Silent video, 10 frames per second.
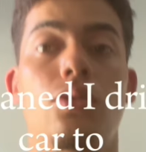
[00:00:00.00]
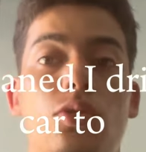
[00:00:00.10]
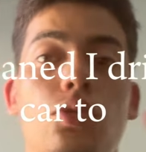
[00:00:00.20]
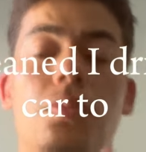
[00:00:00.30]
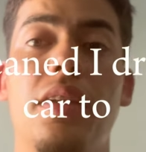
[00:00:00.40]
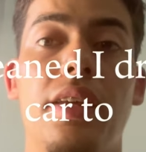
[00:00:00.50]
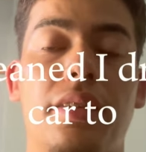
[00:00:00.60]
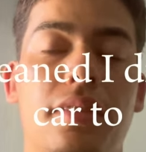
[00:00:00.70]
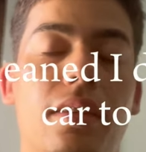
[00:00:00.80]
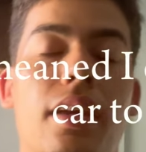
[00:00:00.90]
to be
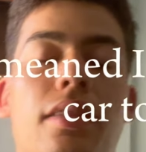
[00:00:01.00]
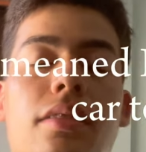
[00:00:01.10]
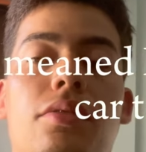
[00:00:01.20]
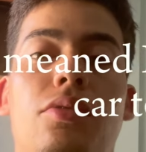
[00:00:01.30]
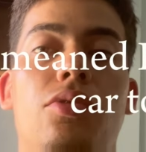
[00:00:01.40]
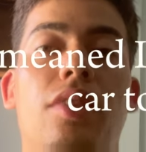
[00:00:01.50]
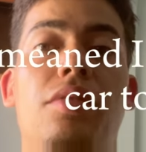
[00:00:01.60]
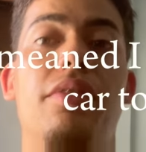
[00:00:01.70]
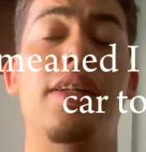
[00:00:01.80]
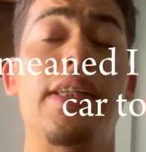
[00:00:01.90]
exact we
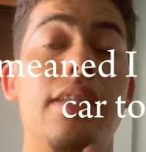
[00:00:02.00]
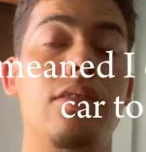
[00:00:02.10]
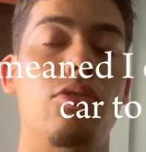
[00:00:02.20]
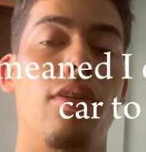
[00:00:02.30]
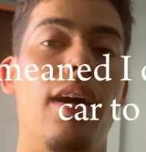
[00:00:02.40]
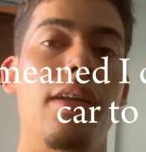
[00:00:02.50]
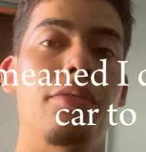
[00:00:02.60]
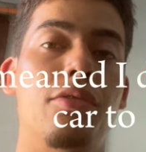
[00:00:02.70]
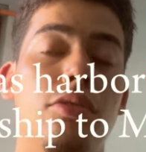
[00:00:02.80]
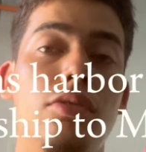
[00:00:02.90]
will
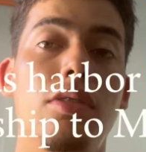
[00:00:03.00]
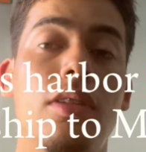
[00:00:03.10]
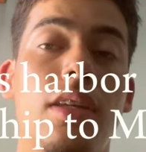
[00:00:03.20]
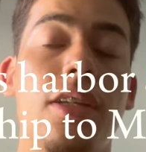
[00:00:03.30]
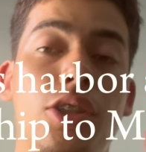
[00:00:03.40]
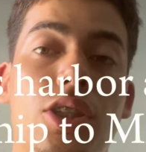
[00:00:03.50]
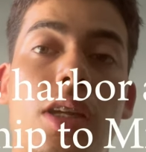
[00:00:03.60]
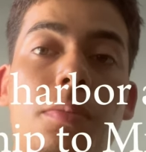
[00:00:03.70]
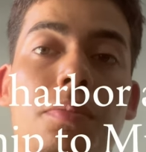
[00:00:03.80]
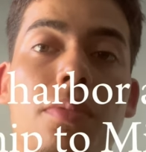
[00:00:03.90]
drive to the
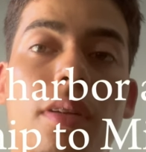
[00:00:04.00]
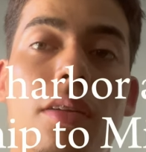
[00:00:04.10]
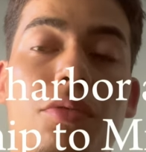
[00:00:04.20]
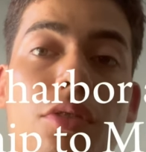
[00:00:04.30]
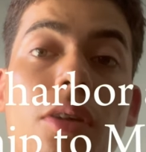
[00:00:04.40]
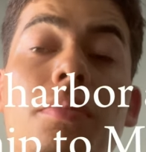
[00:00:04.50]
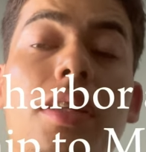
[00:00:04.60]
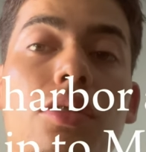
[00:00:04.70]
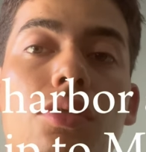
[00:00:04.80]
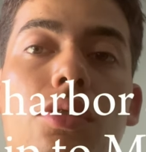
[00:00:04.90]
ship from
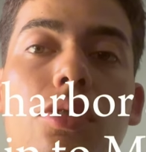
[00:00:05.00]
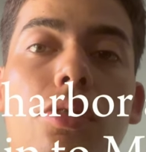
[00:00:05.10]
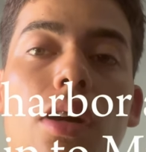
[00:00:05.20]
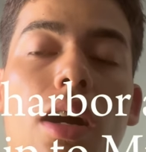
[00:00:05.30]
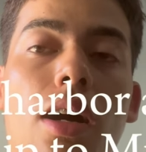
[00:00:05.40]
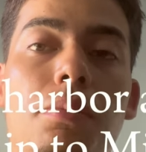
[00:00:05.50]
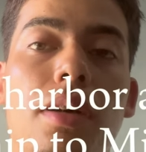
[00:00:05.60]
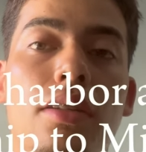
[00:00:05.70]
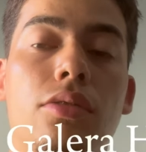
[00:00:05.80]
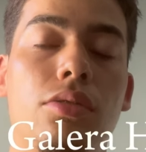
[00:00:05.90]
Induro
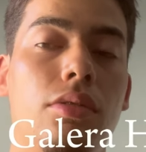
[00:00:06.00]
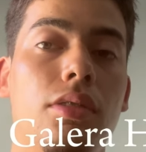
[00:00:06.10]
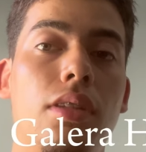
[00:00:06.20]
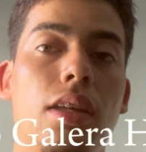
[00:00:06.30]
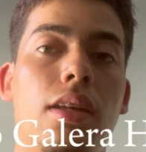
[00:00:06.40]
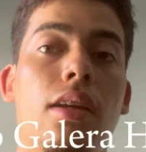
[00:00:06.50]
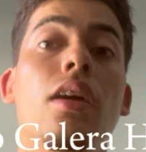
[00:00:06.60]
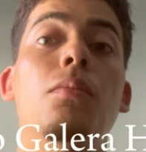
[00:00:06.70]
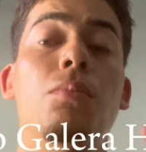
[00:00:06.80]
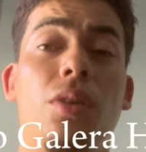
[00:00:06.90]
harbor to the
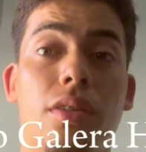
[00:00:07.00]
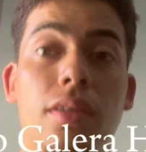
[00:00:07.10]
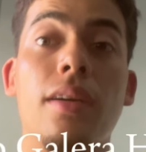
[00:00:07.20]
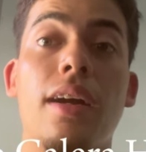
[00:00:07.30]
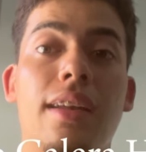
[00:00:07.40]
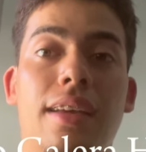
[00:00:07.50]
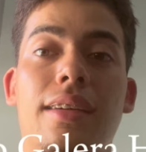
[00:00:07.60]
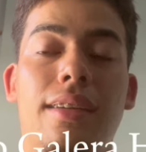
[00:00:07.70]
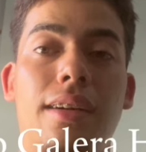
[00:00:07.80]
Puerto Galera